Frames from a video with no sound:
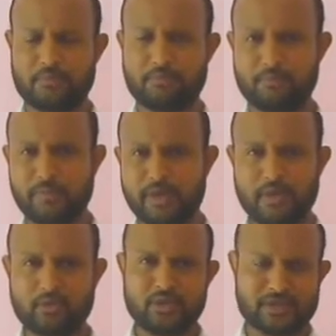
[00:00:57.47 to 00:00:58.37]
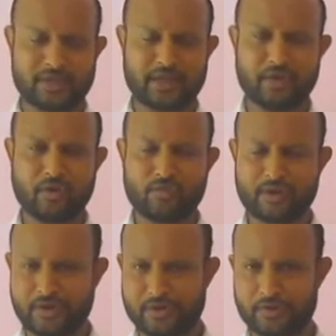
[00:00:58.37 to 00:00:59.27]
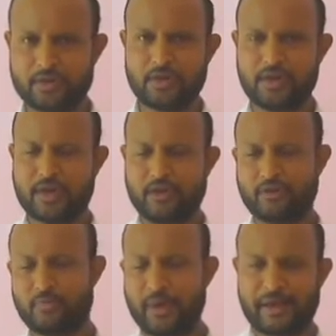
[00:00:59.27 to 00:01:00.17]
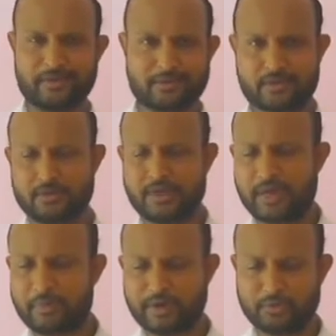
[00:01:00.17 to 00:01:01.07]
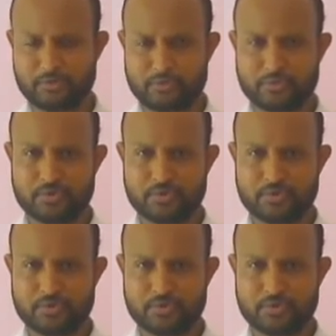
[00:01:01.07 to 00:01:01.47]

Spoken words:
me who is standing over here, your parents nearby you,